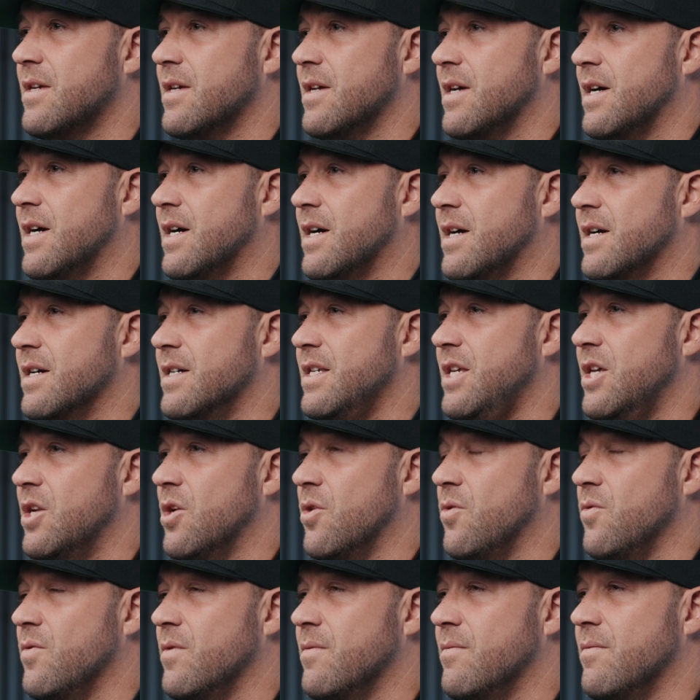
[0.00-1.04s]

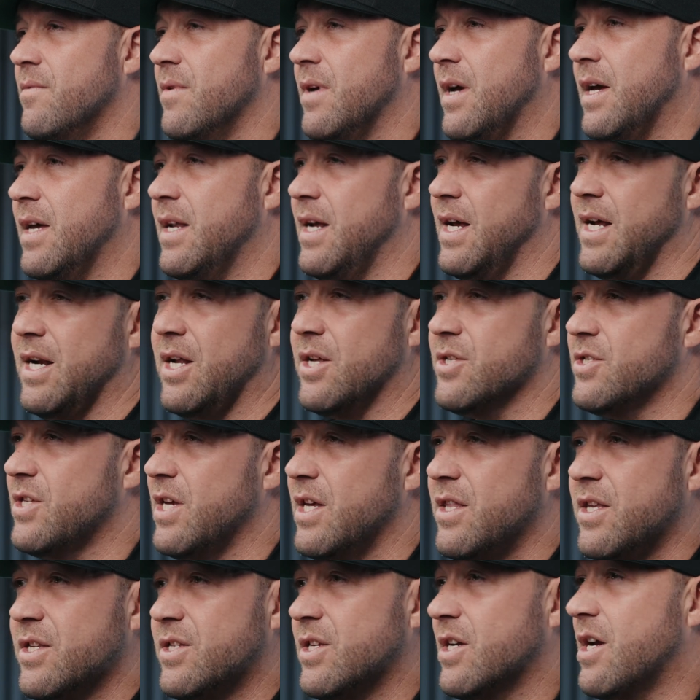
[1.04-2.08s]
and I'll say
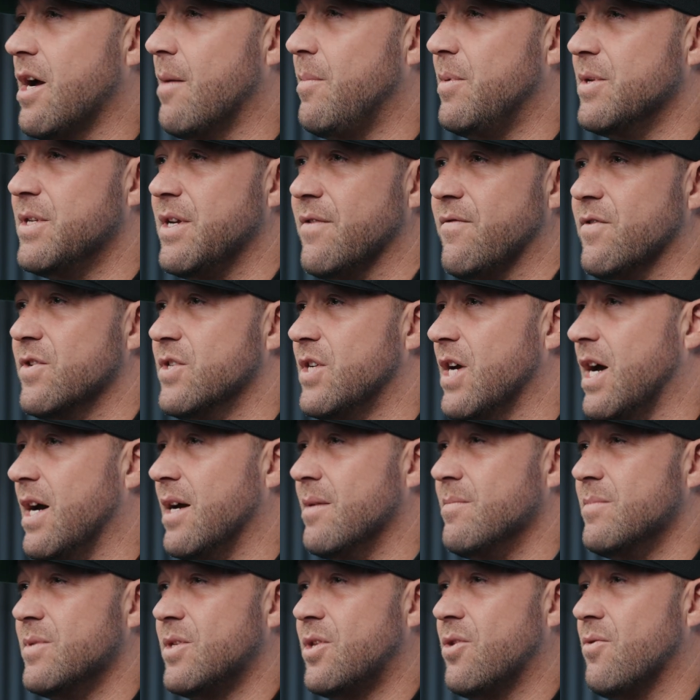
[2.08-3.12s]
this a couple different
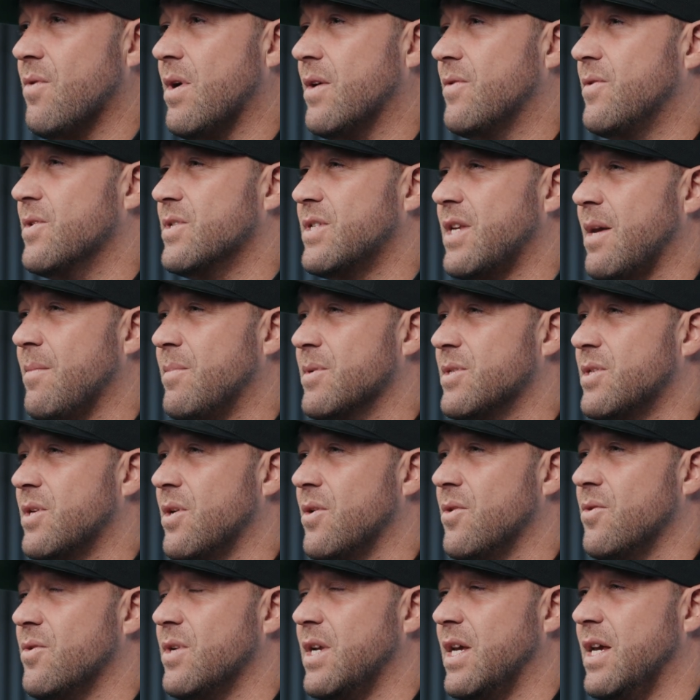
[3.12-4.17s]
times throughout this
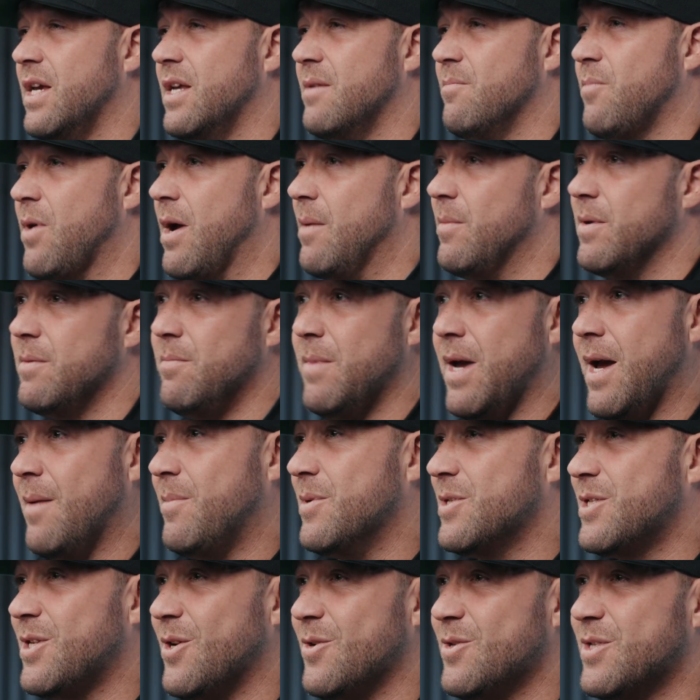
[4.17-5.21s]
episode and probably
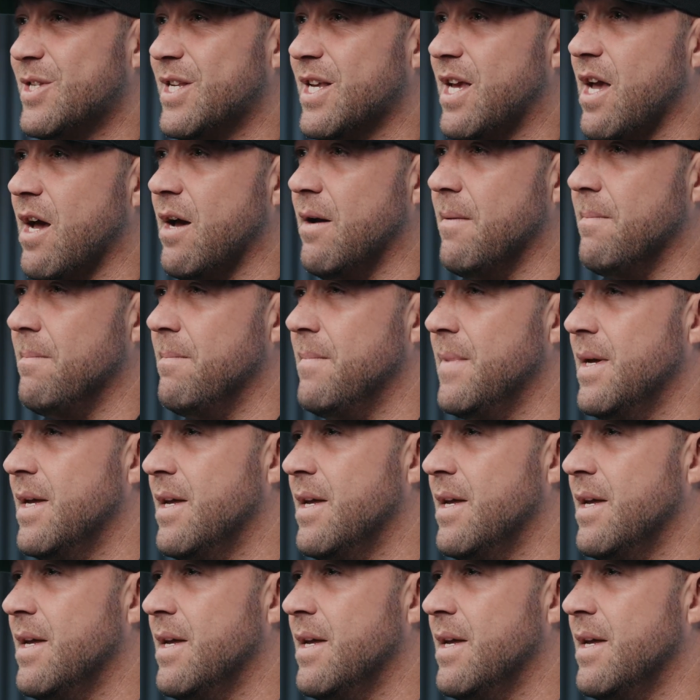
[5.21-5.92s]
episodes to come,